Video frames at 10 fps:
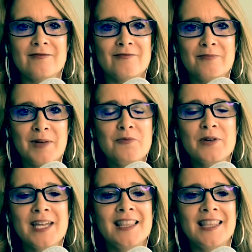people
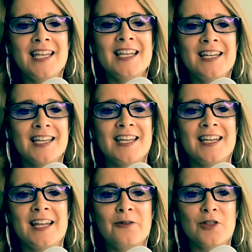can lean in and
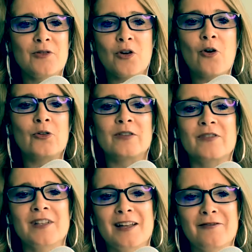connect with you at a whole
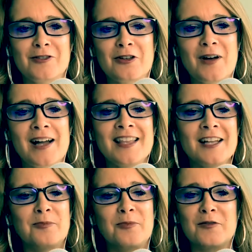different level. So
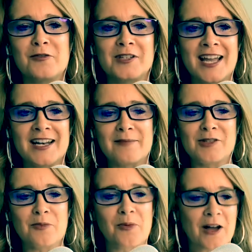that's beautiful, Diane. I'm
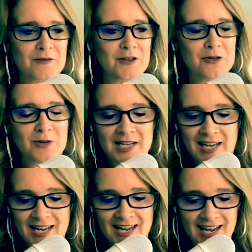so proud of you. And
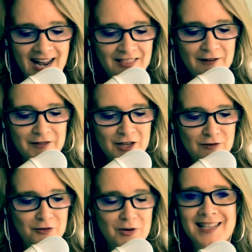I love that
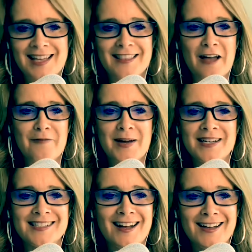you've created that life by
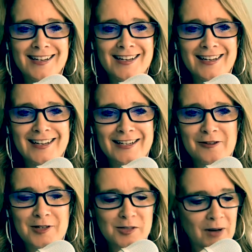design, and
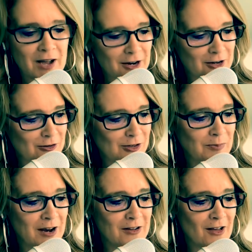you inspire
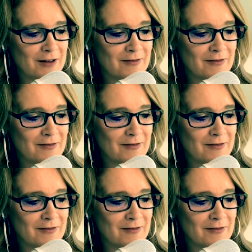a lot of